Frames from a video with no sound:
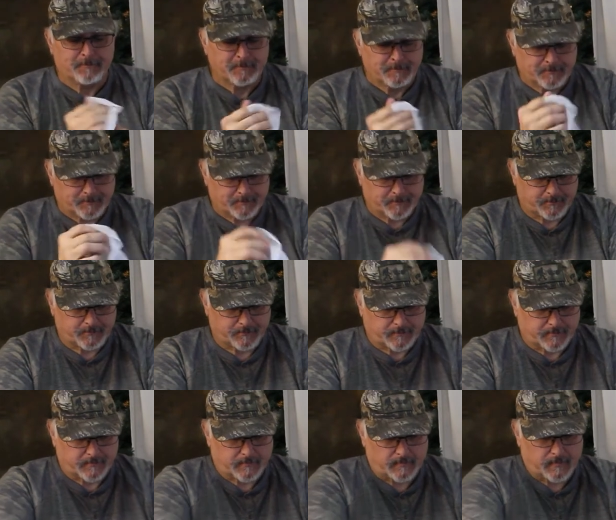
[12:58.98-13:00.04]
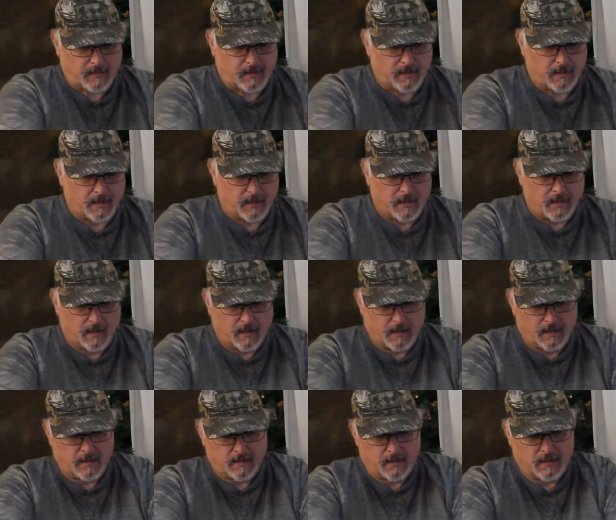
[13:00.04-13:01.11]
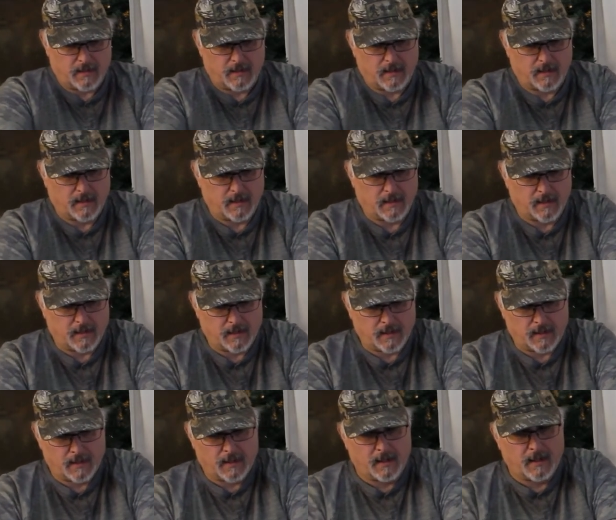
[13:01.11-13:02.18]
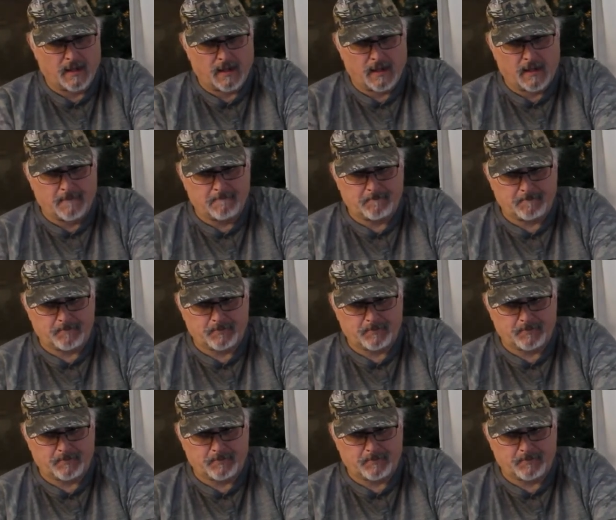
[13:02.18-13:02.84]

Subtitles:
Nobody speaks.